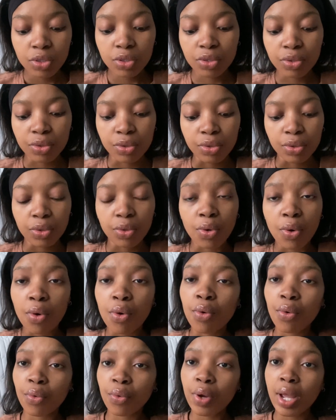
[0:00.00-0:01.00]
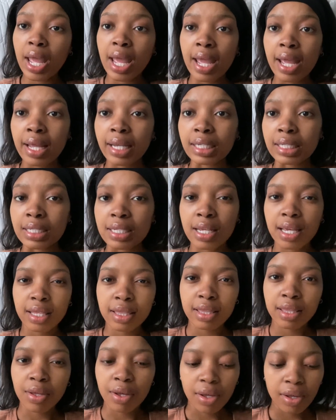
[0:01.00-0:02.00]
to go and
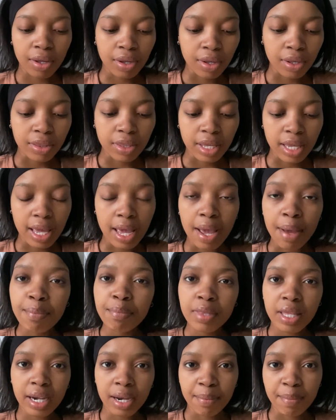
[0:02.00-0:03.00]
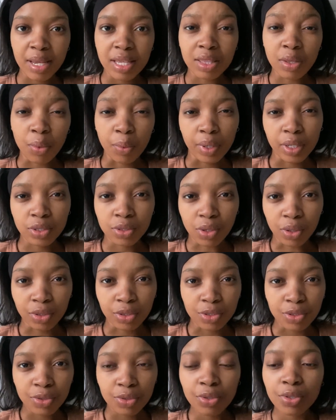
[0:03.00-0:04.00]
get the cap that I make the wigs onto.